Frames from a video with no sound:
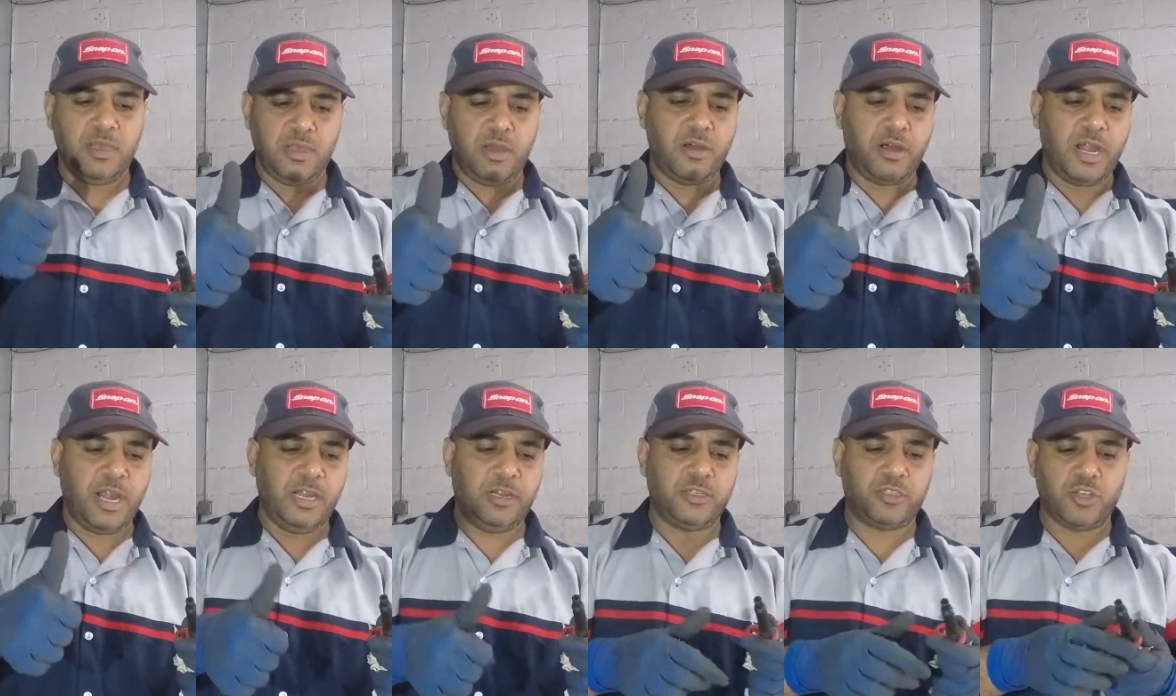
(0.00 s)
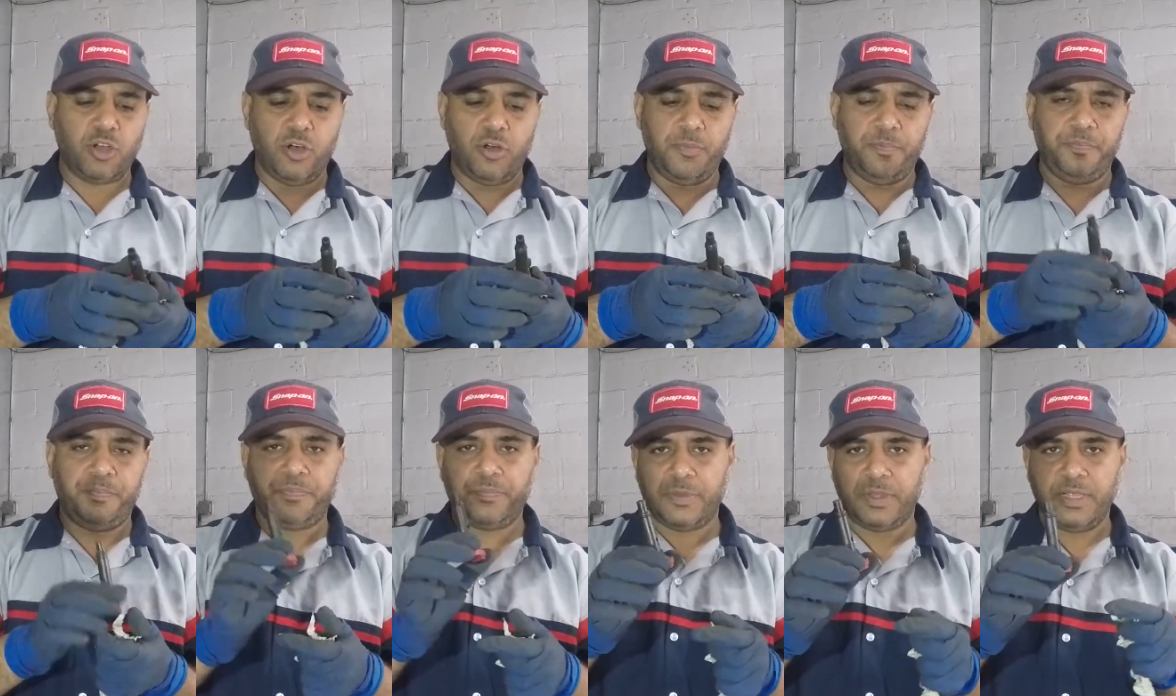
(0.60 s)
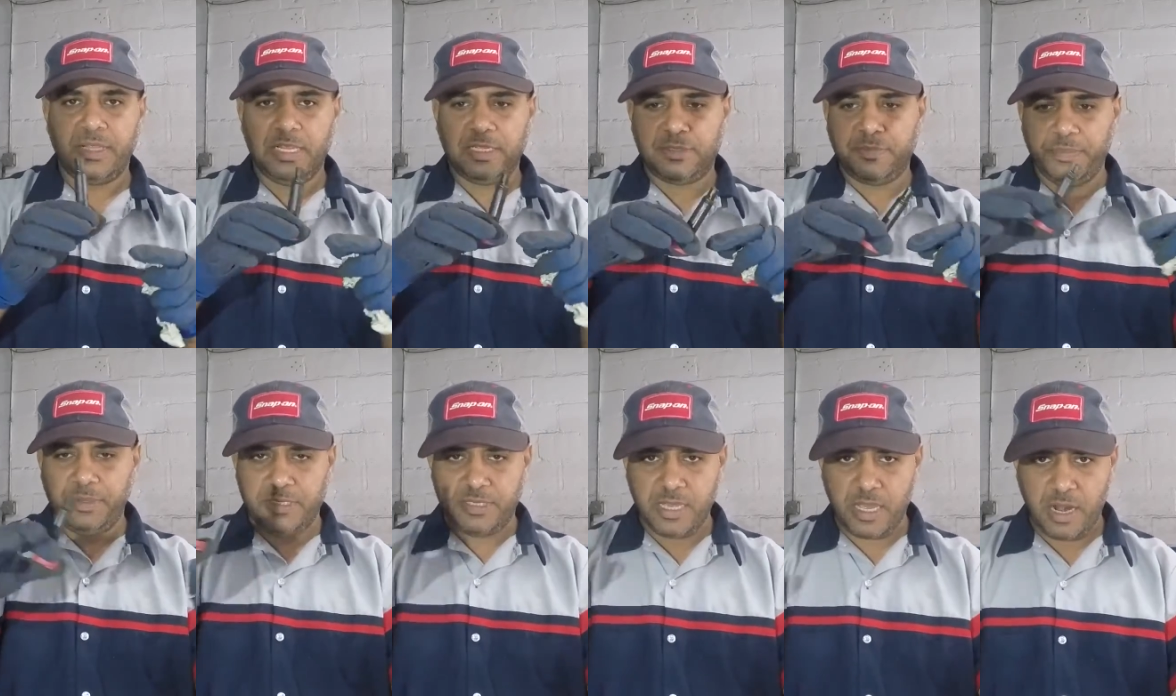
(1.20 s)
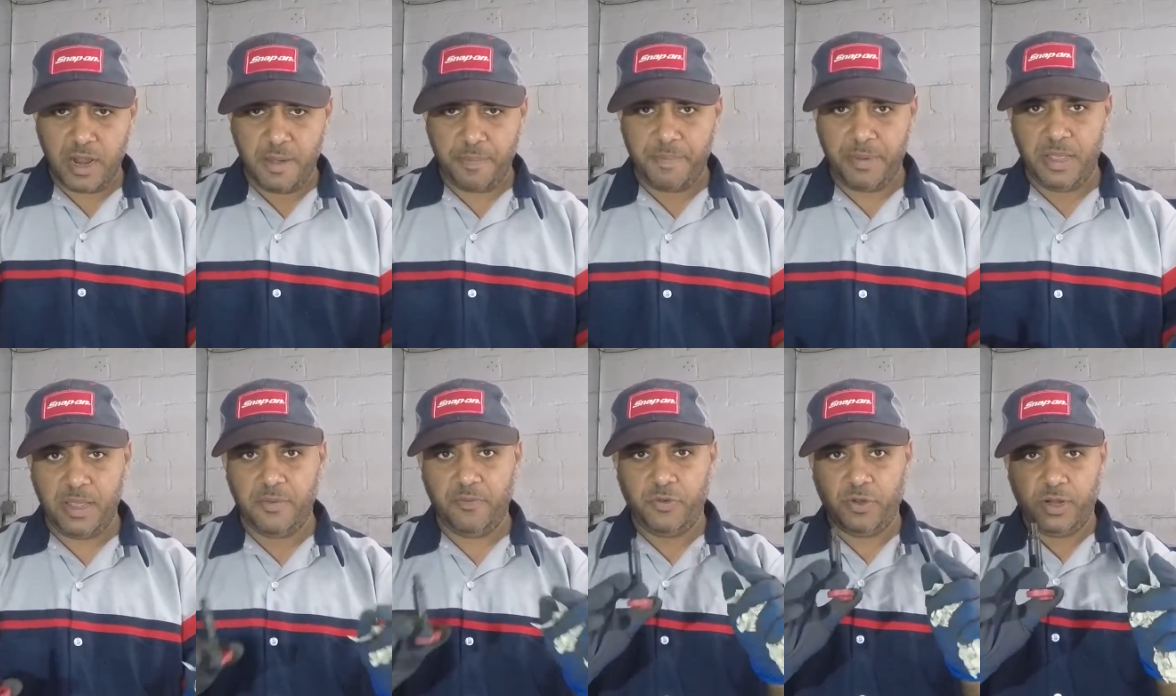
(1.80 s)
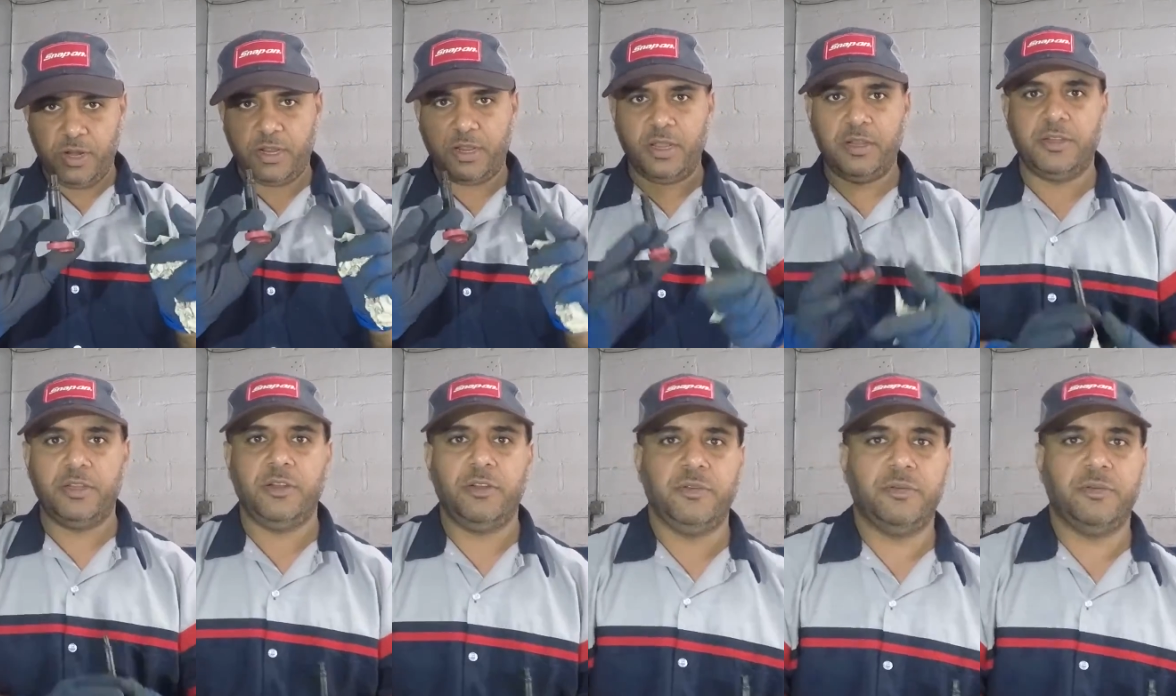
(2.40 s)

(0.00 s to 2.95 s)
All right, so that's me set up, and we're gonna continue.